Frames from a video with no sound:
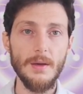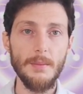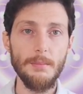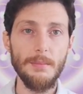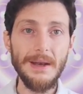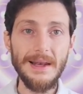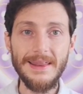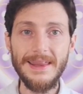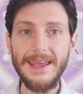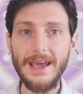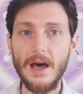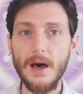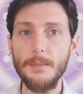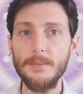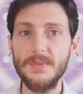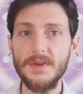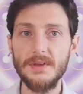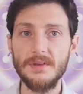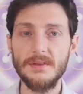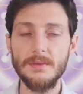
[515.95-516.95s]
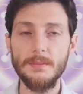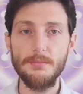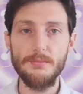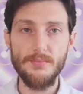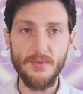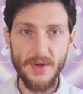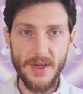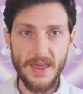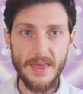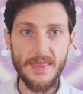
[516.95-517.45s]
building up this
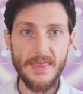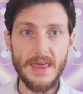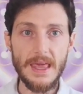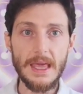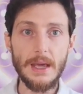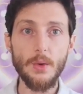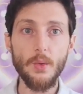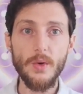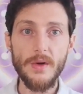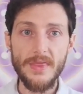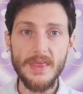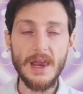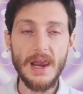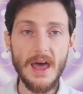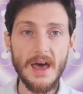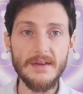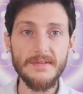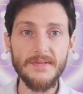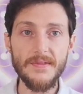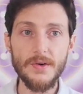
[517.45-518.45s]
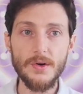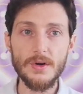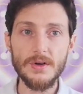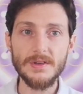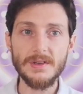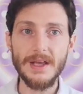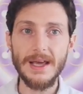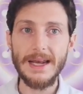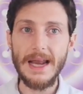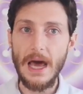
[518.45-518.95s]
breathing with the life
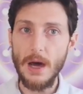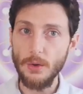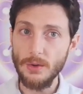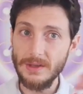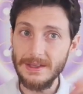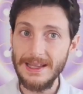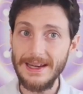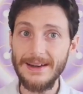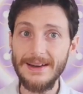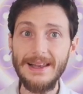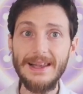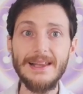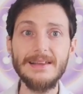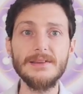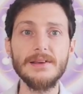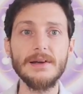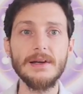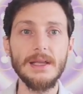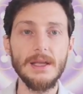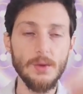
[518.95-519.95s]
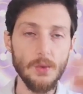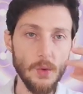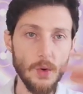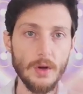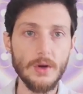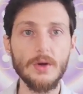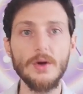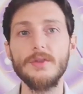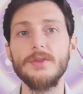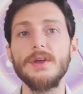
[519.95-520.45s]
force and how it literally
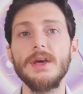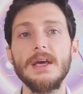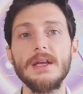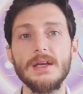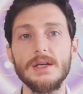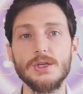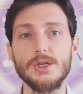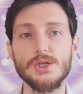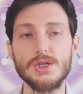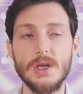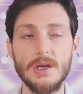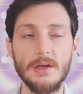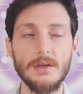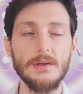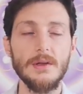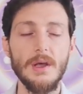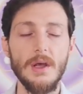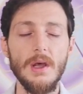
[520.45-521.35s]
work on the energy channels.